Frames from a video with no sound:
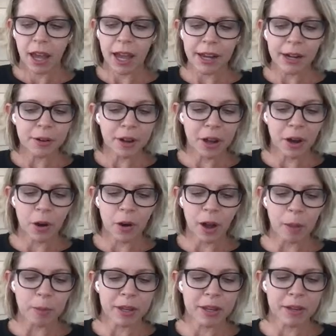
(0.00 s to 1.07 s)
I don't know.
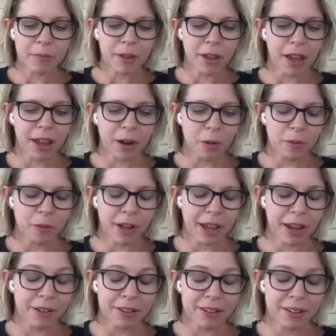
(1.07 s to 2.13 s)
I mean,
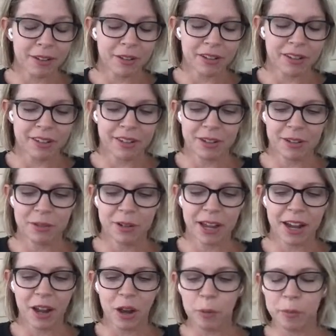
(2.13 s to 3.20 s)
you
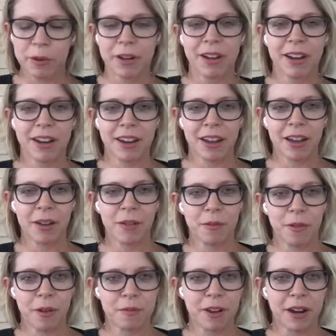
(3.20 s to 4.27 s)
kind of open
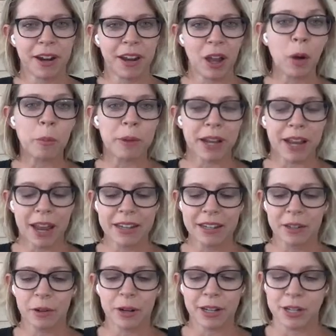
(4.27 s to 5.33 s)
a very
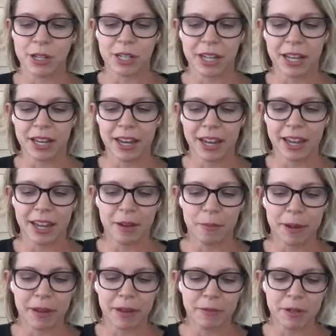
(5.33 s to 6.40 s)
open-ended question.
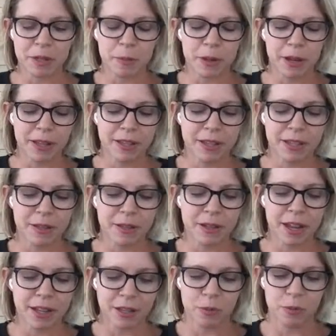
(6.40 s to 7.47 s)
And my response is
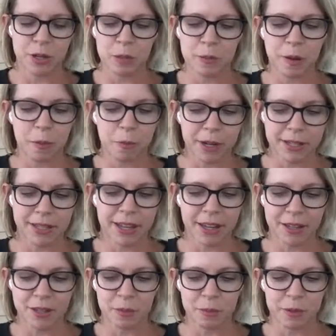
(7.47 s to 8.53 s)
not so much about breast
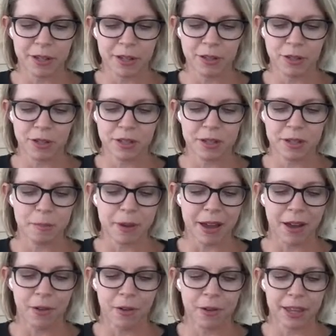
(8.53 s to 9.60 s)
cancer, but it's just
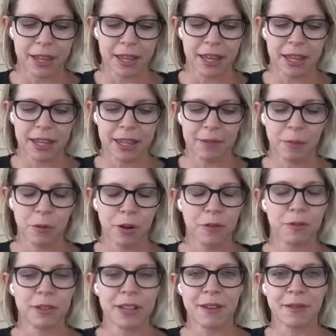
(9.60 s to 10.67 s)
about like more
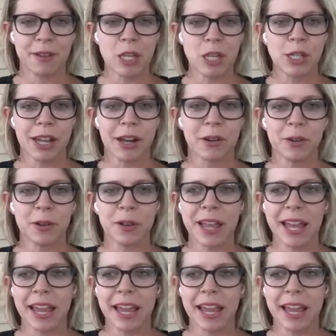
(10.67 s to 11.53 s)
of life in general.